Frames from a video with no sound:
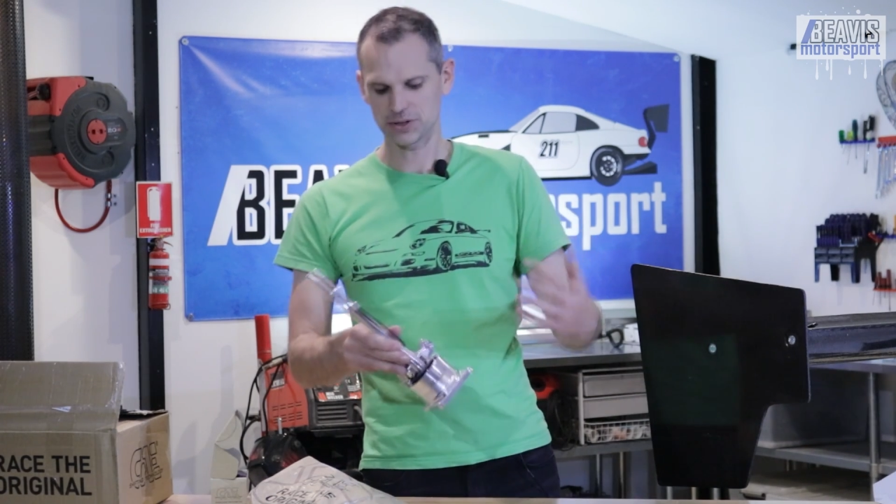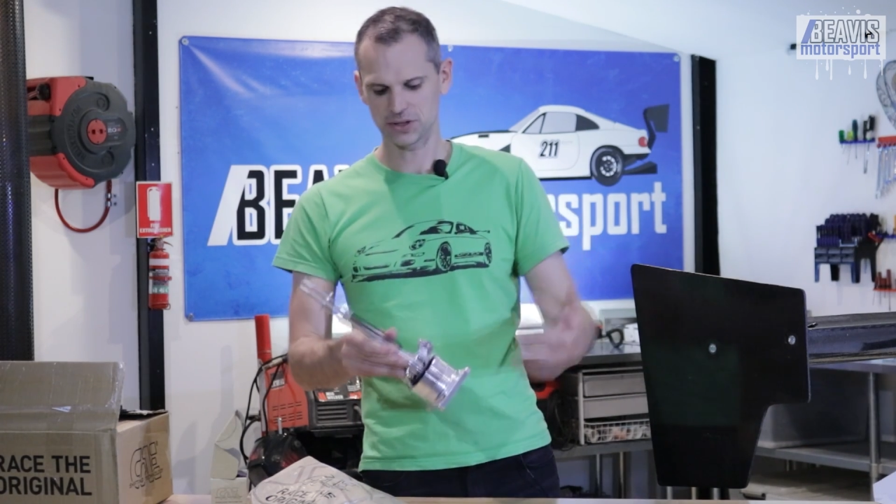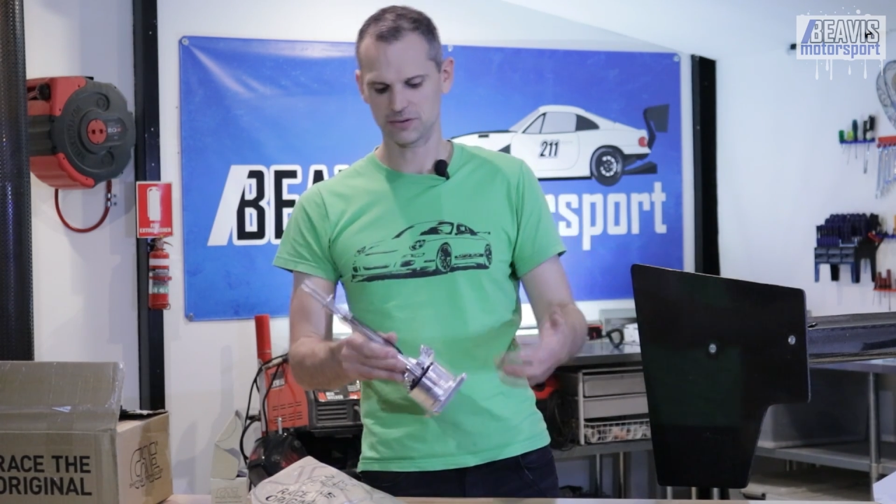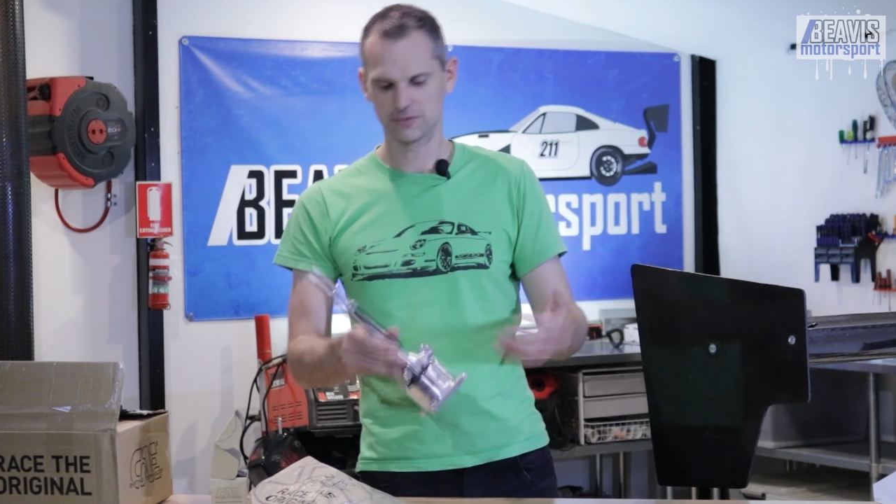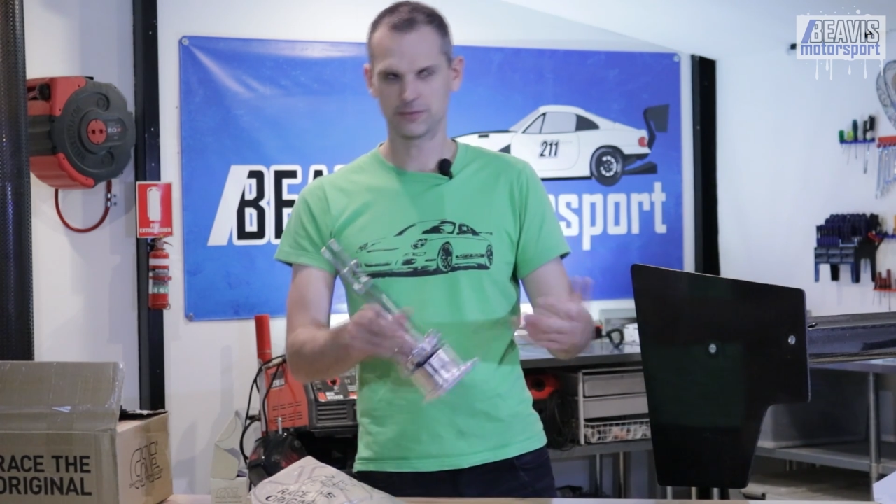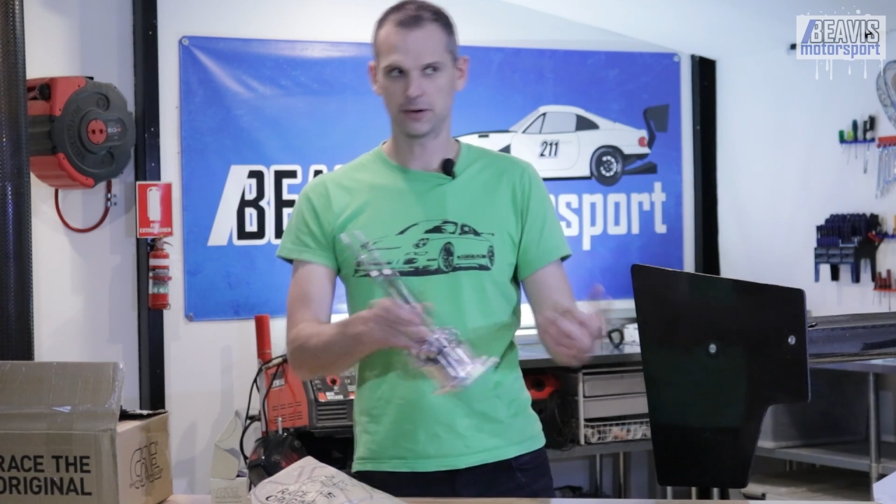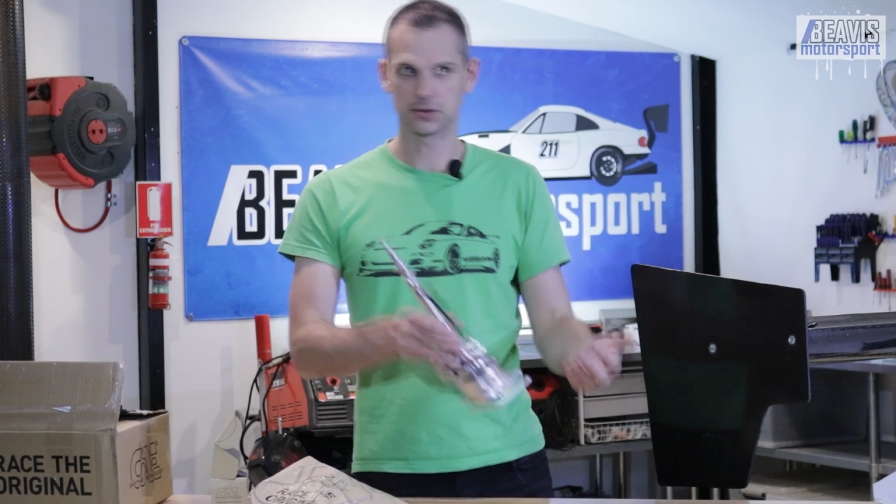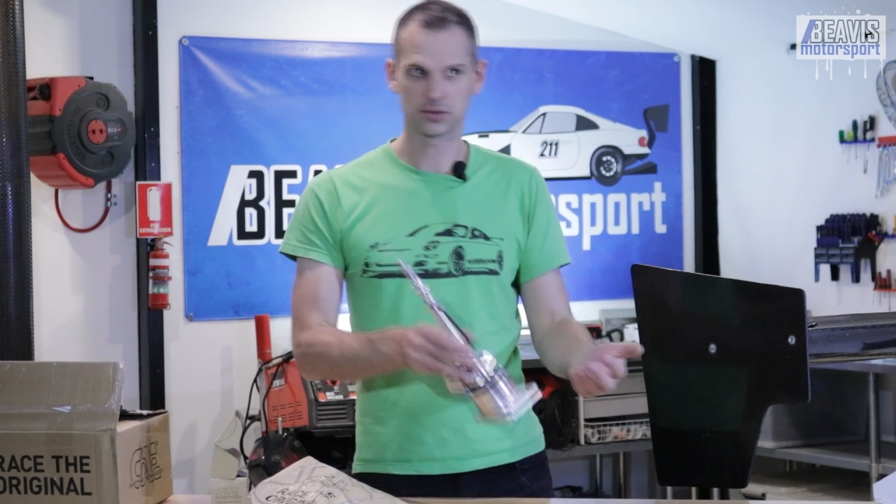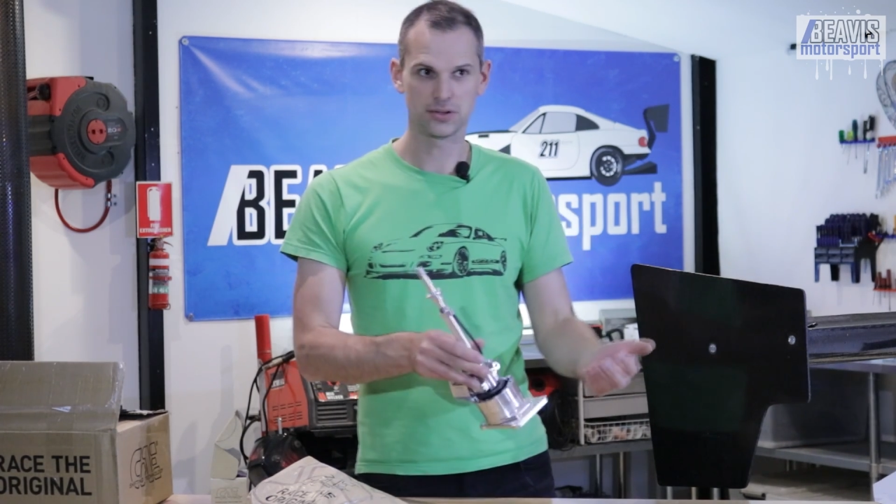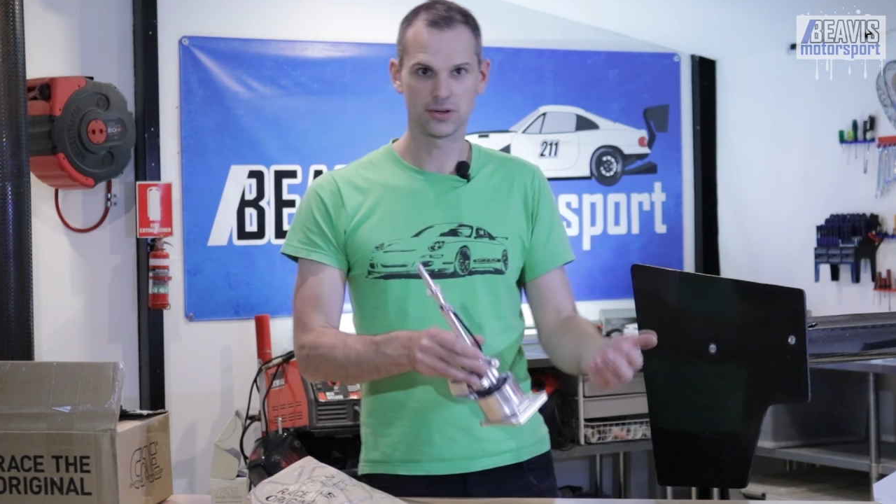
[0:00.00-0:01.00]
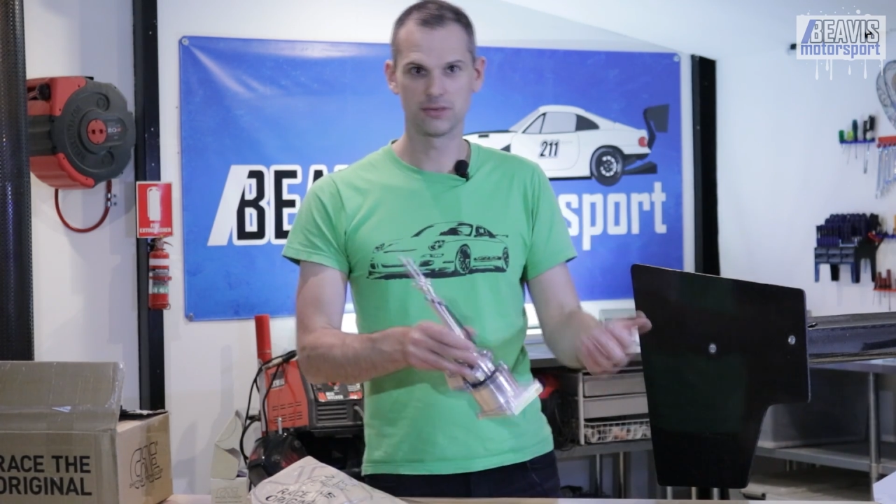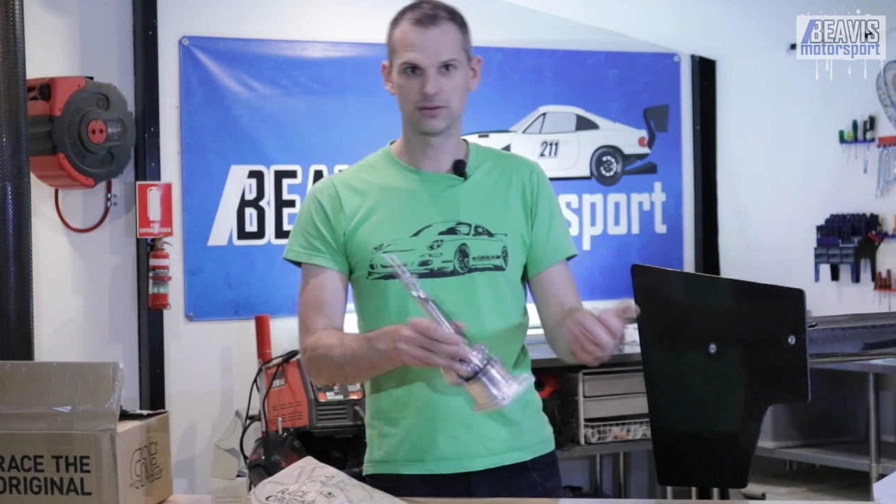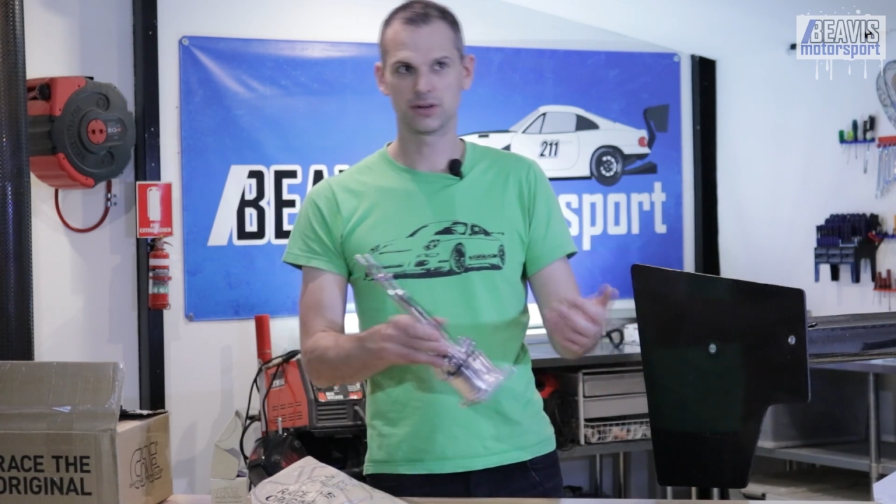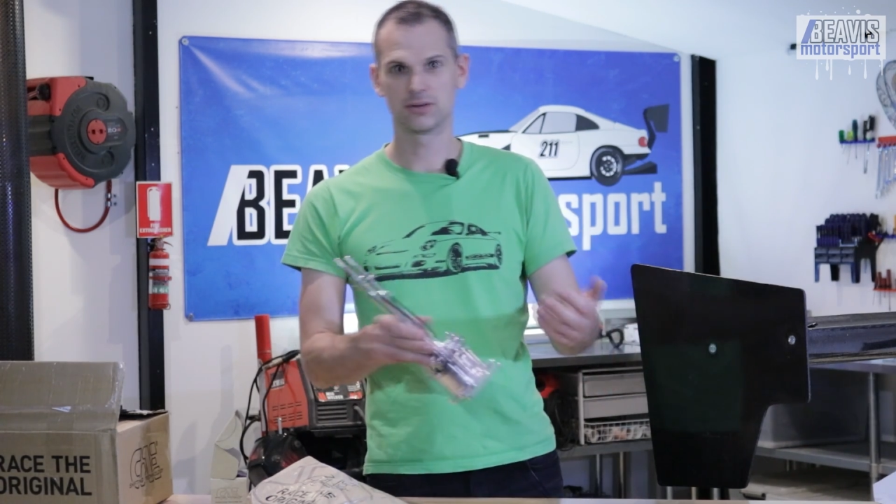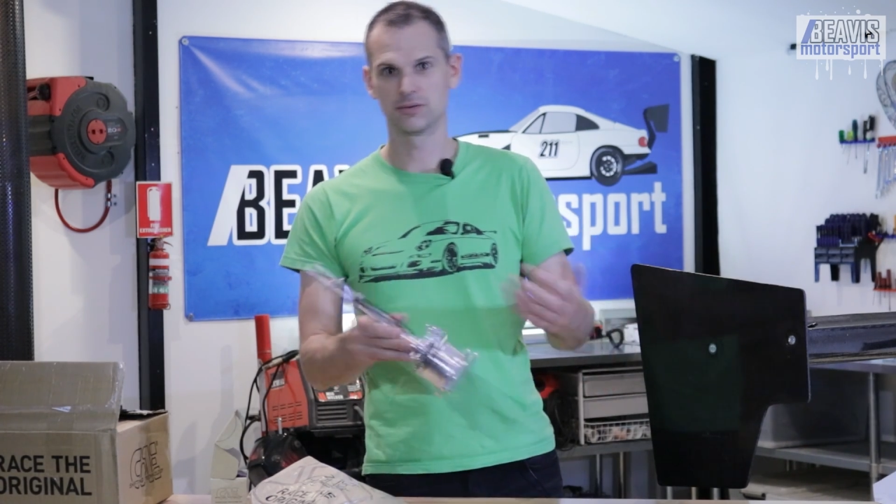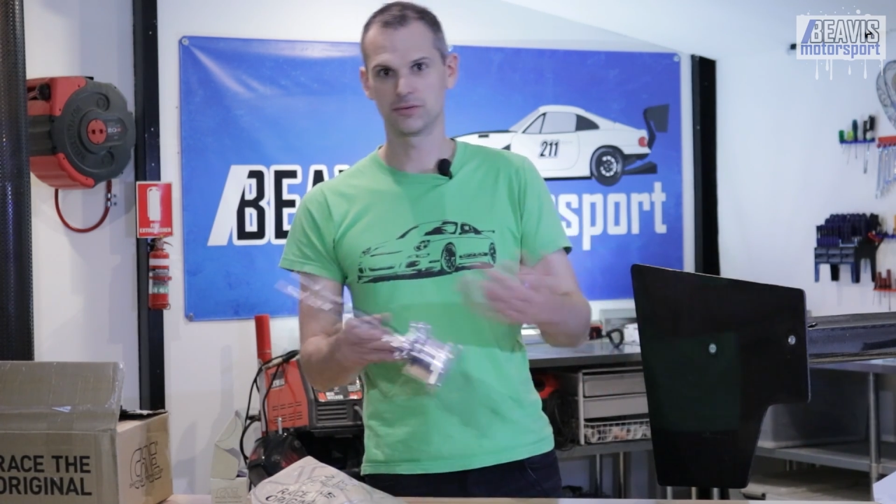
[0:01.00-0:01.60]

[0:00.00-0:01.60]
much a function over